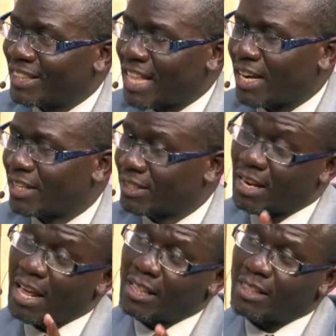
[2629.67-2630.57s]
That is
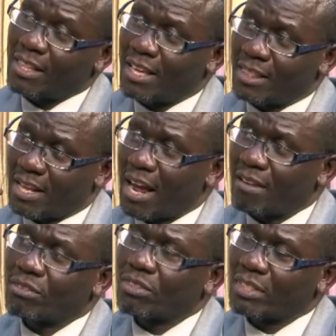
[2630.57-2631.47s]
another thing that I
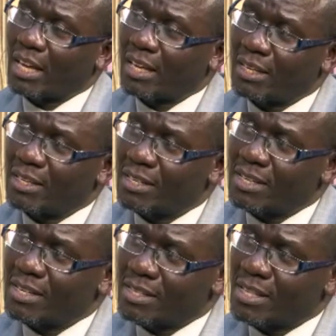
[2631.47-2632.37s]
have to say.
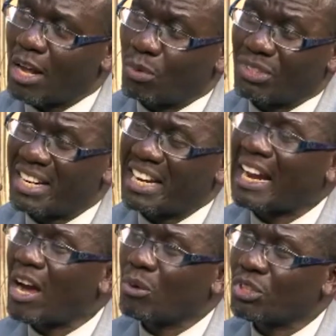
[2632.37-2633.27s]
That was an
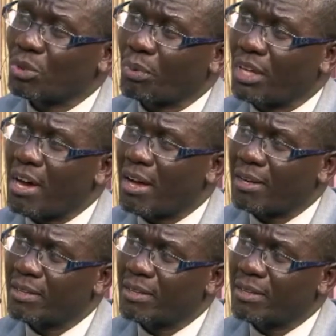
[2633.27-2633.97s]
encounter with God.